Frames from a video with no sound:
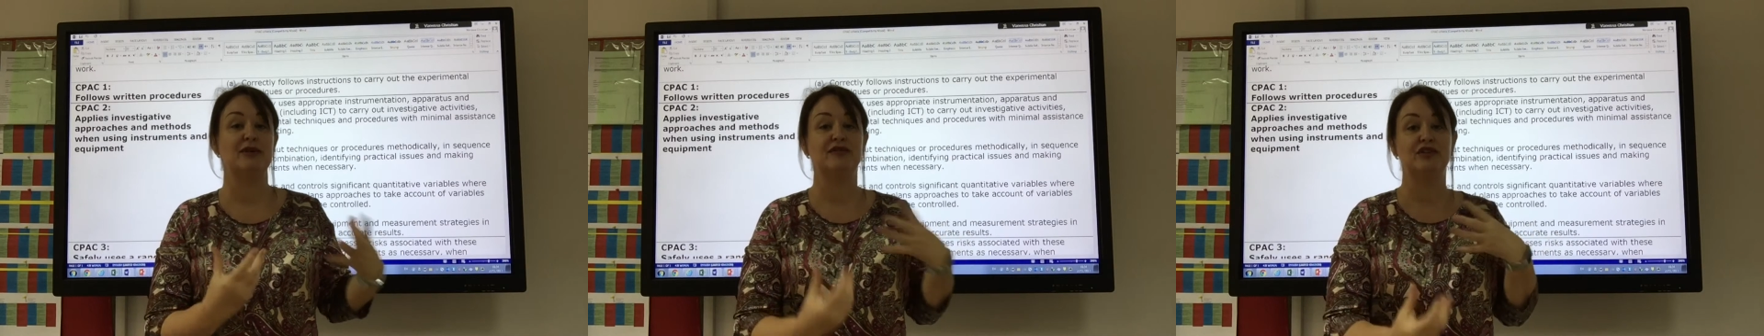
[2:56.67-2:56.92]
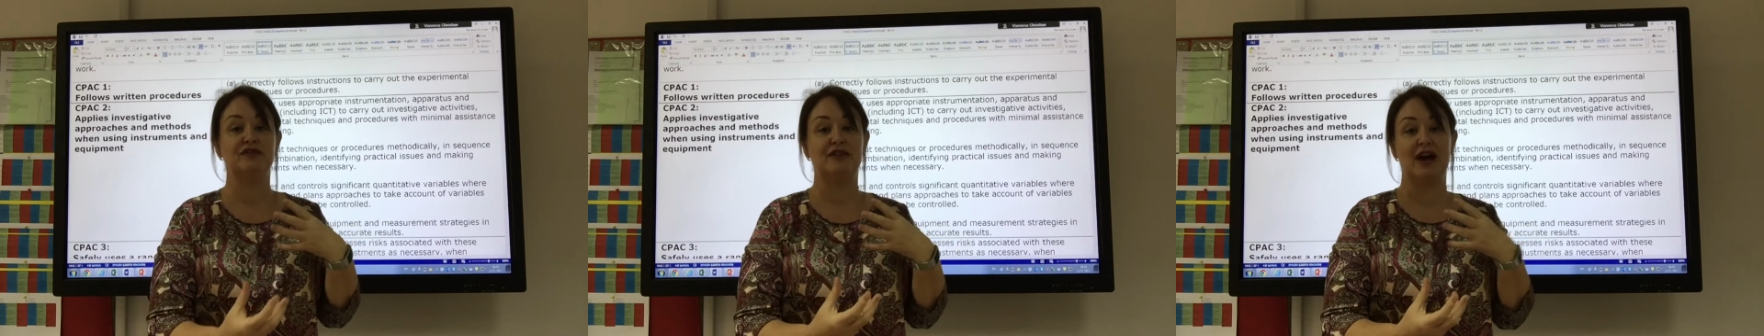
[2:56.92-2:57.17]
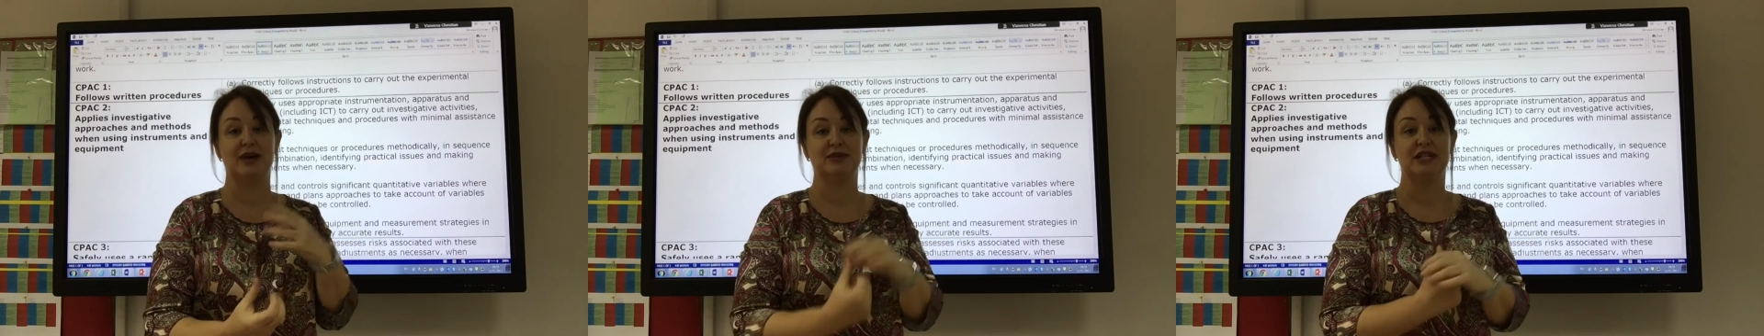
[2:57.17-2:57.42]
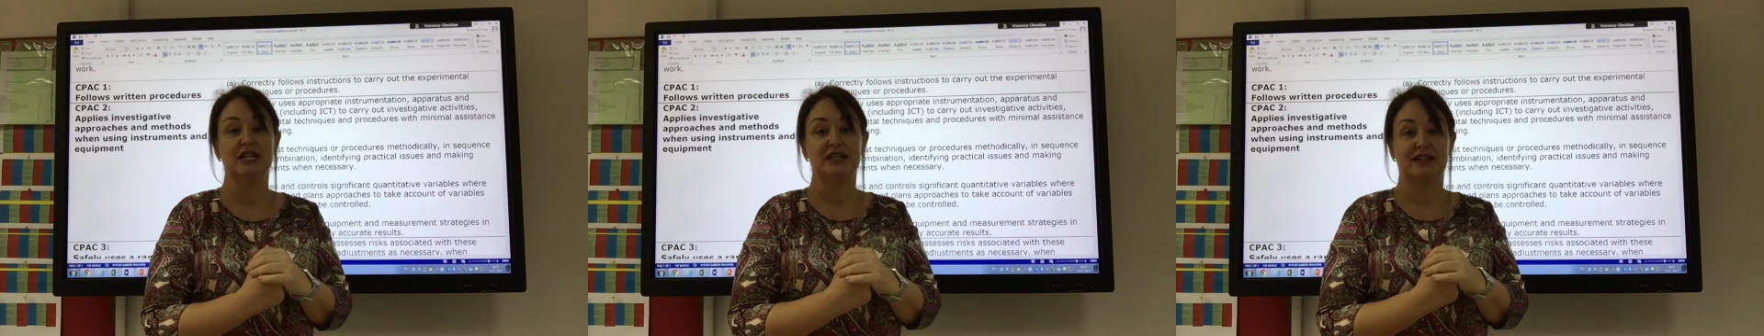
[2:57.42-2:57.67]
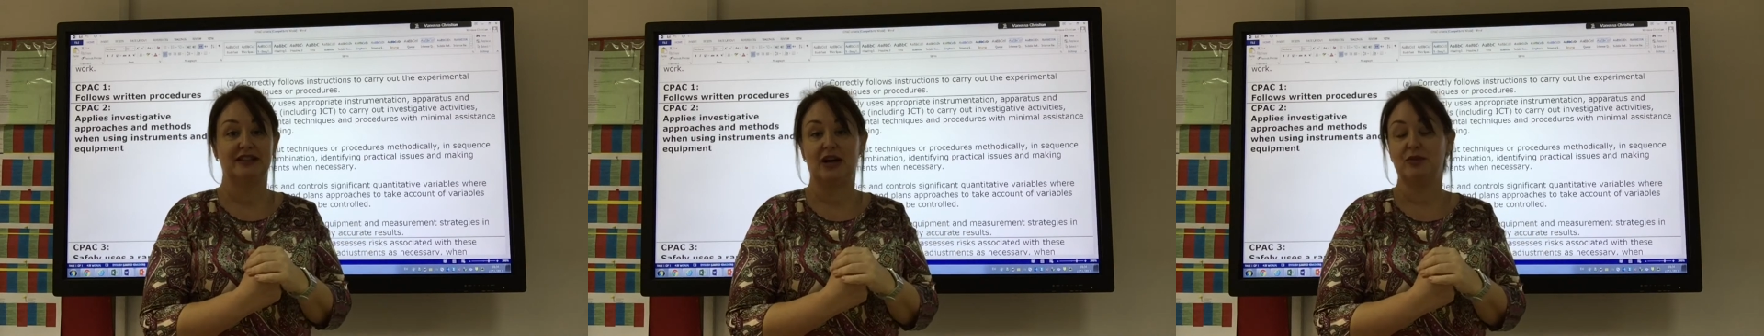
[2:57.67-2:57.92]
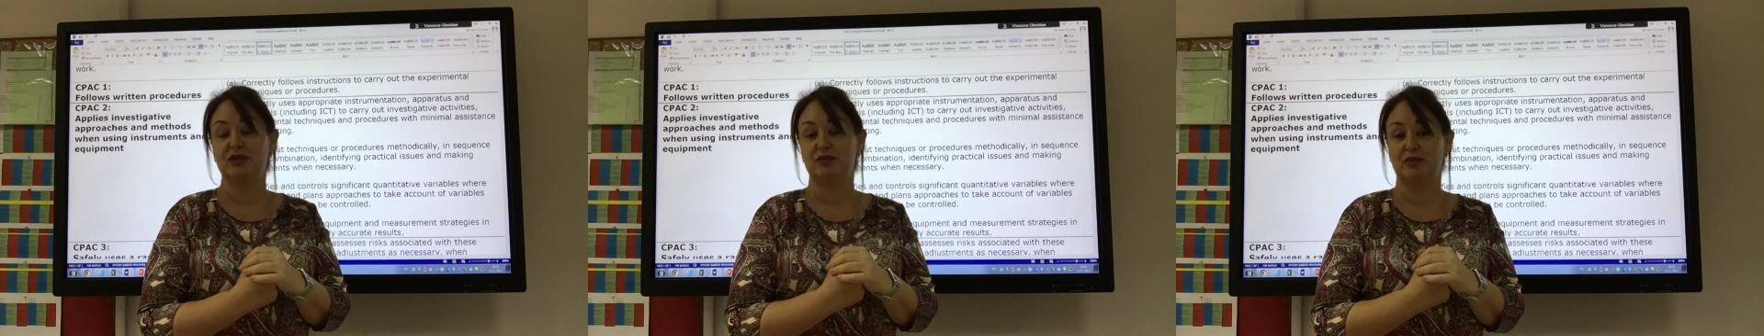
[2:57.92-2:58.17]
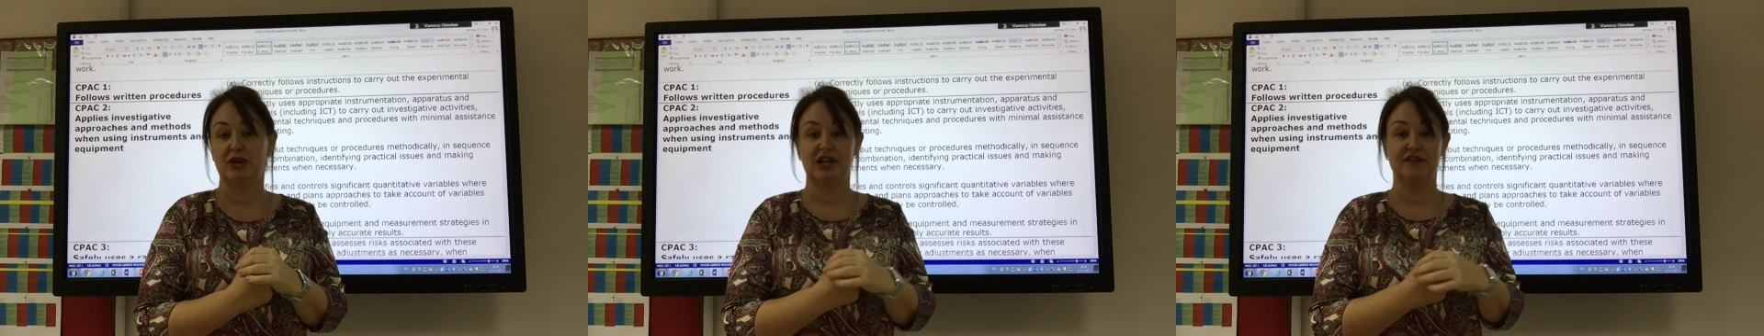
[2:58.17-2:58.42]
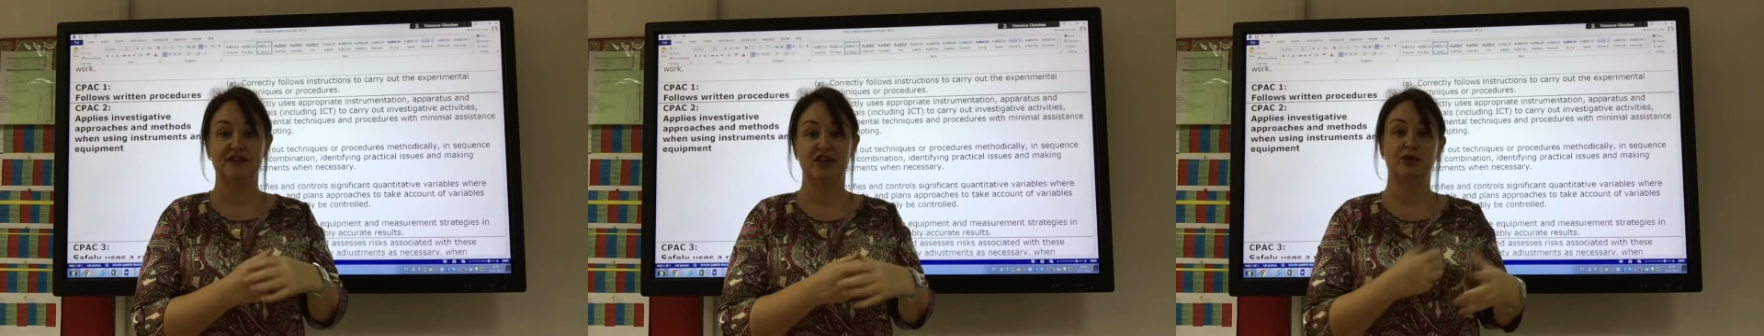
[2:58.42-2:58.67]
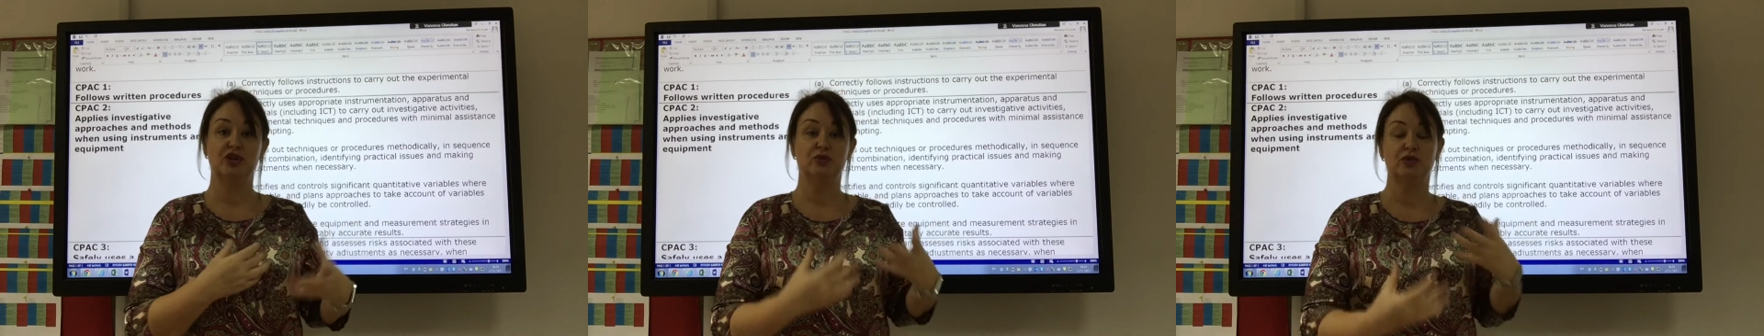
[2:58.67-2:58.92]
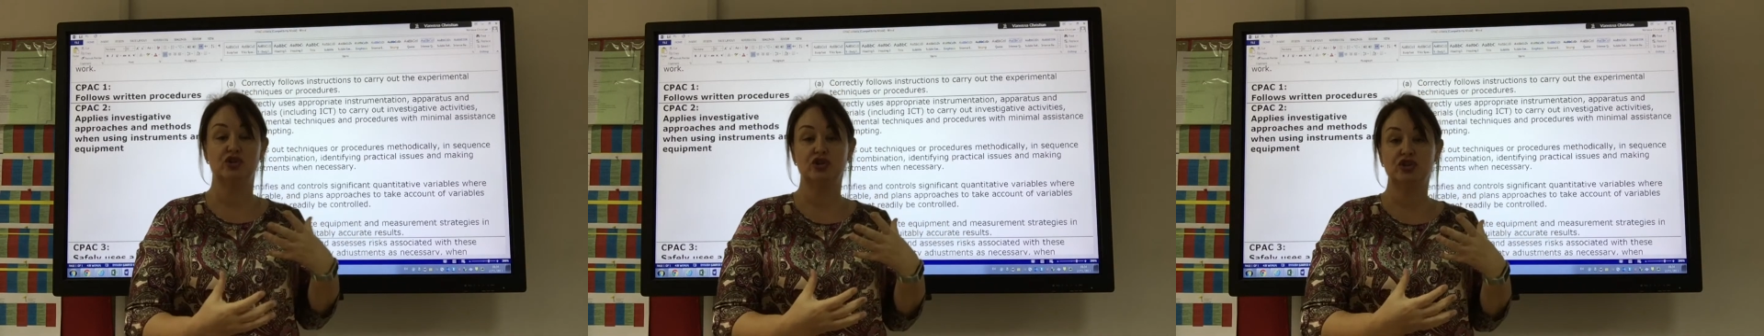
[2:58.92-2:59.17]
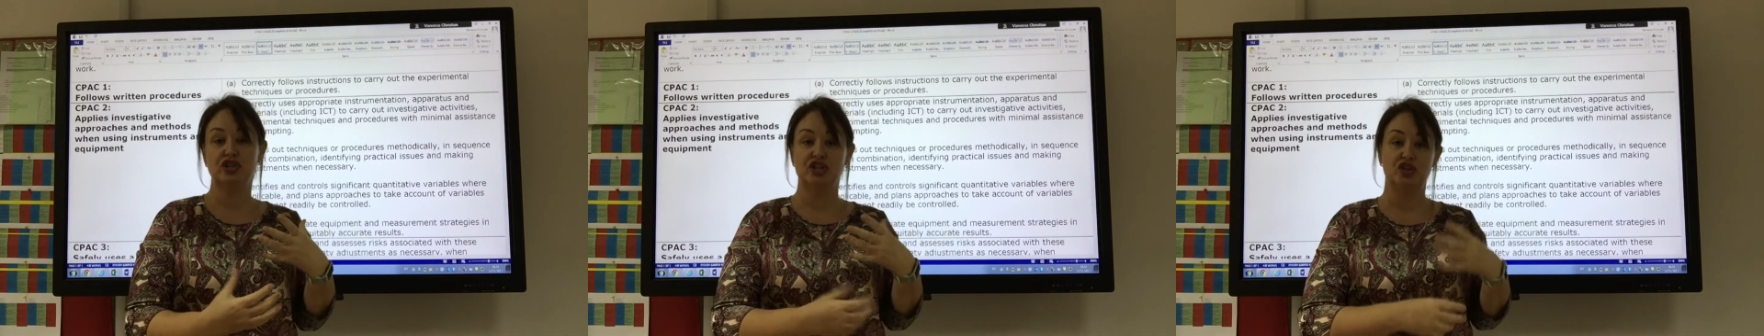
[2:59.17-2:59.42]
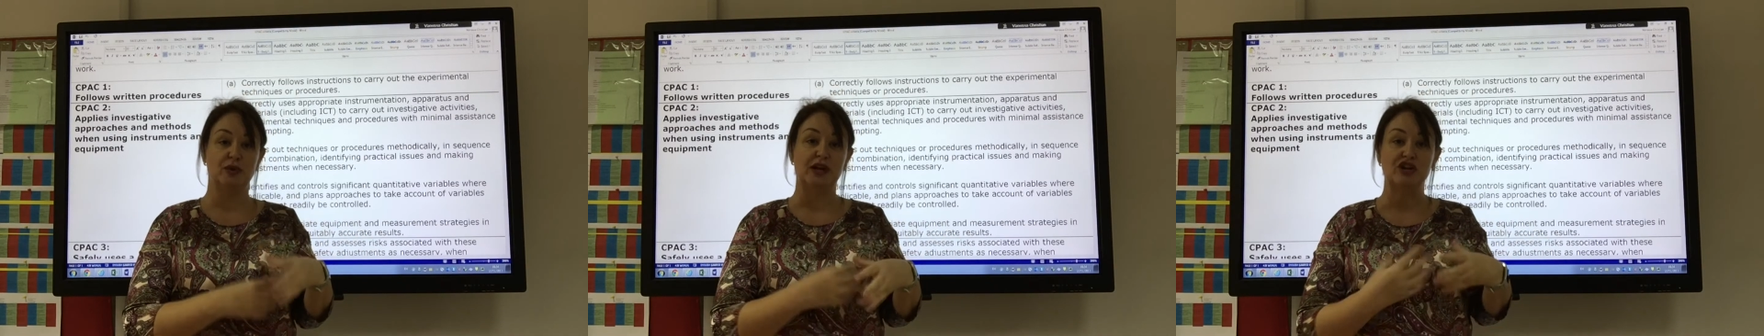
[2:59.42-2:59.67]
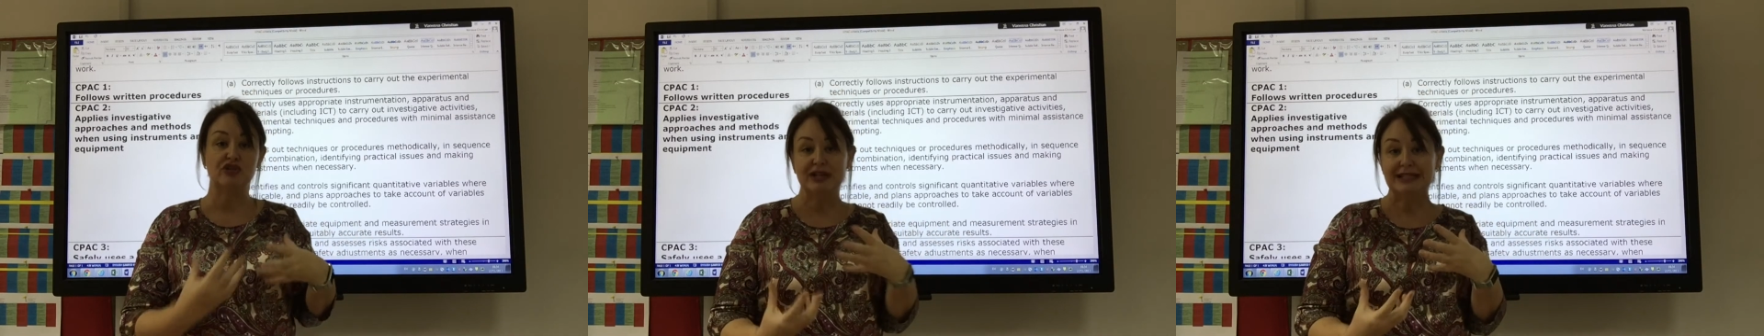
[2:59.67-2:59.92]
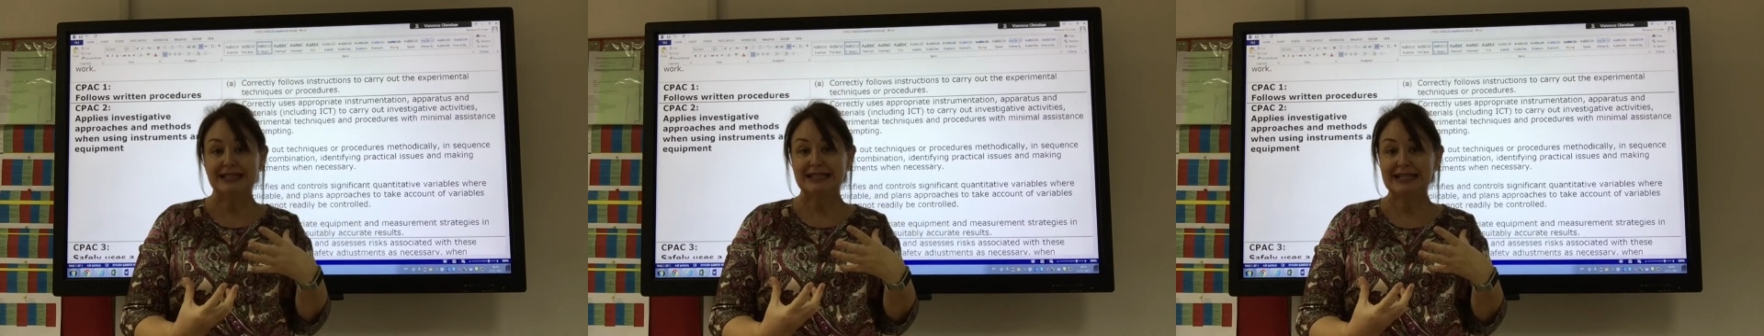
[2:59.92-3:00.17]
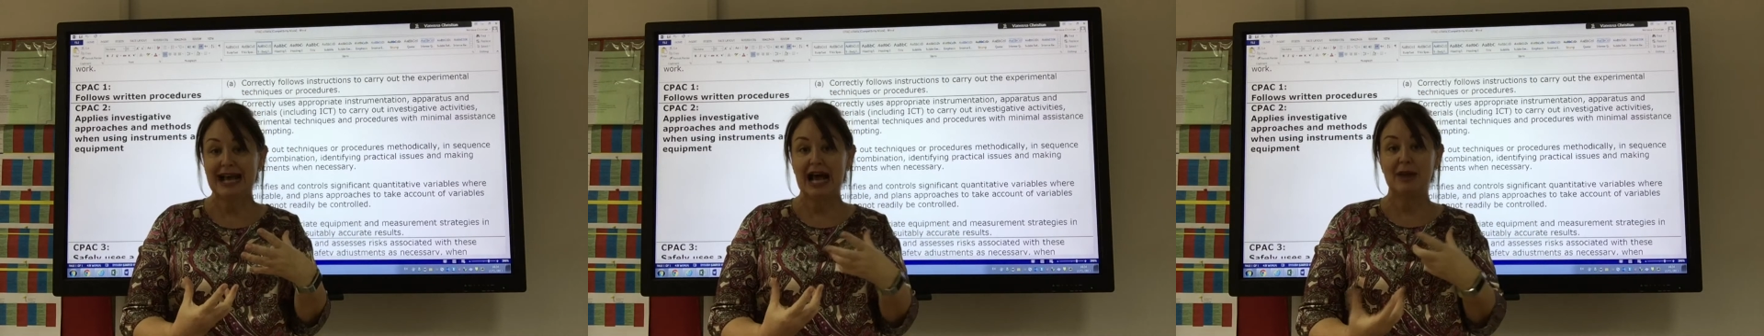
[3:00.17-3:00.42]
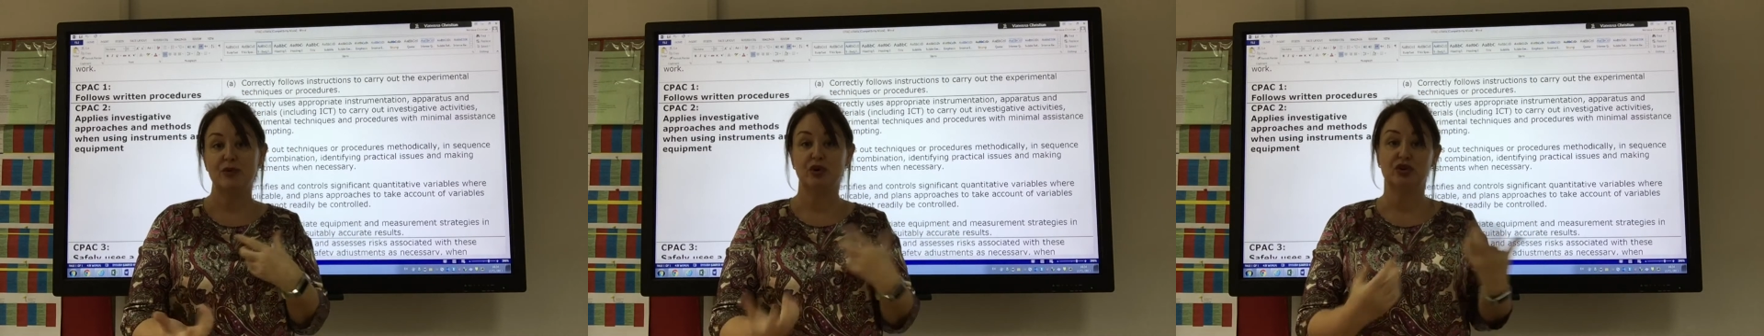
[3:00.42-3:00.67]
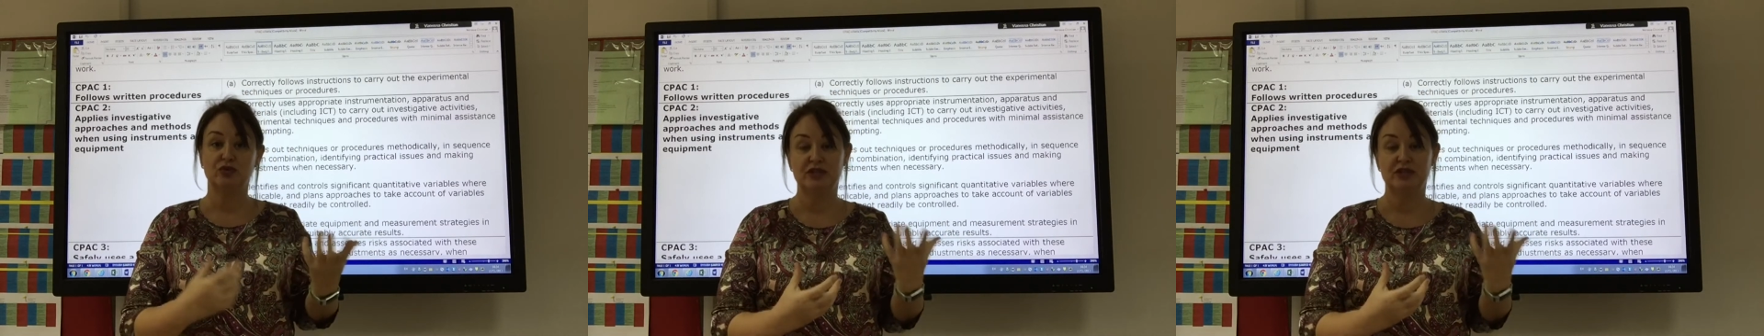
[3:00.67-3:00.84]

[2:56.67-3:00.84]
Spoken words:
if you found that that wasn't working for you and you adjusted it, you increased the time or you